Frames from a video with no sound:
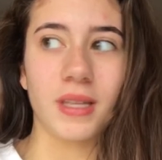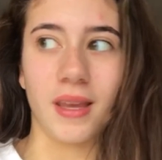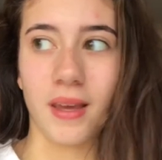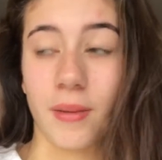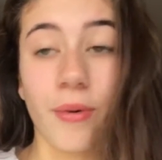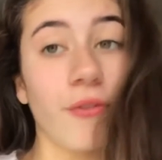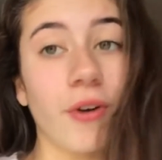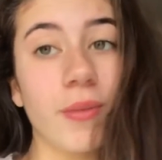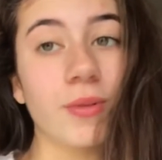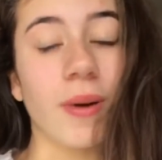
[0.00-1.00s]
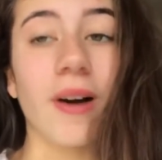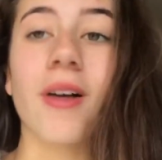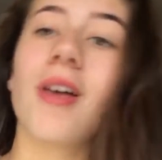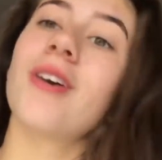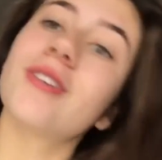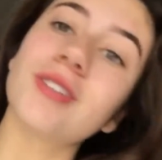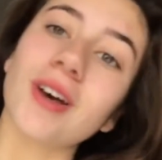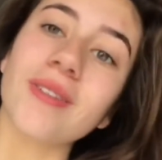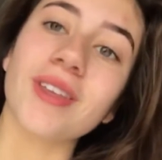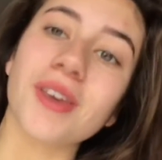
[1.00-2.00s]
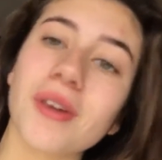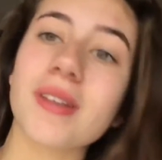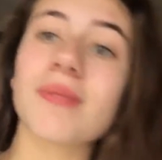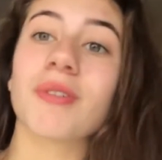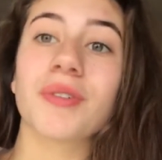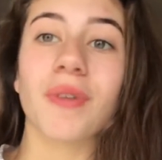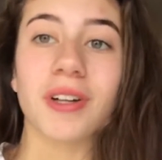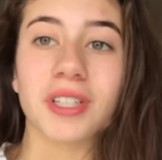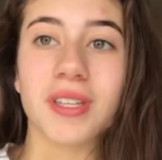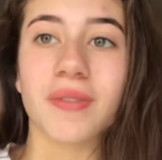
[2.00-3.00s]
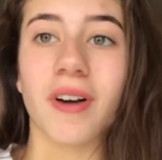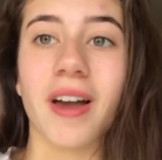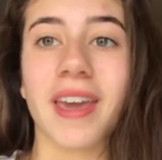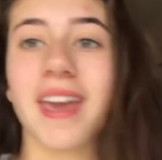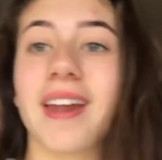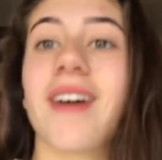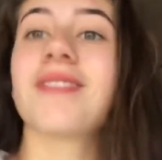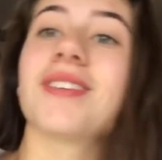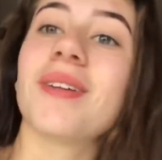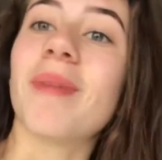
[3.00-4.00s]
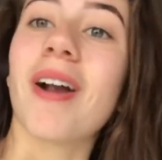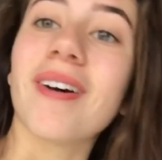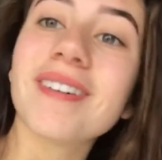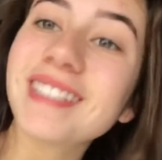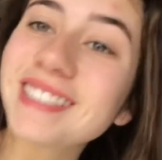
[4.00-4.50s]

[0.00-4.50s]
and performed well. So thank you guys so much for watching this vlog and I'll see you tomorrow.